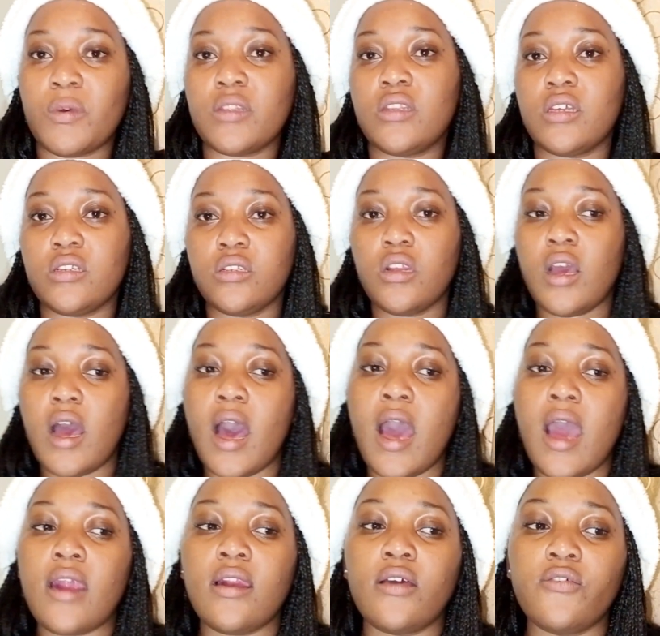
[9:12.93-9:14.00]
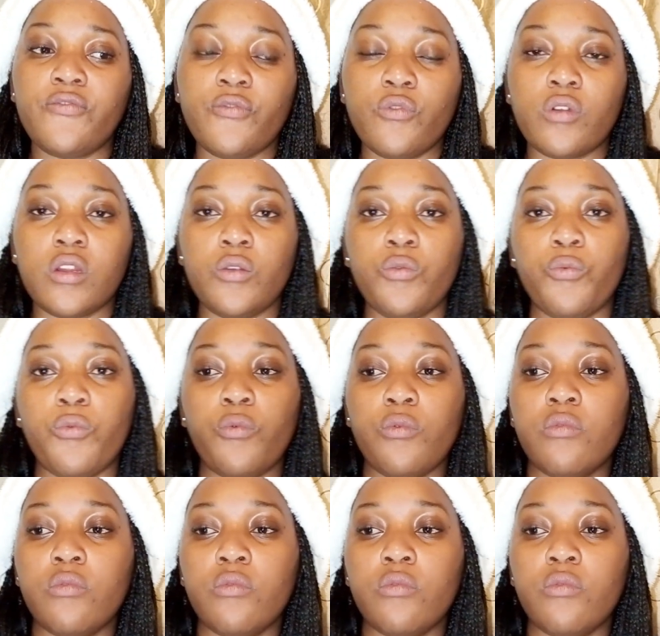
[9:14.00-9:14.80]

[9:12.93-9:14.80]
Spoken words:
But then I love Ori,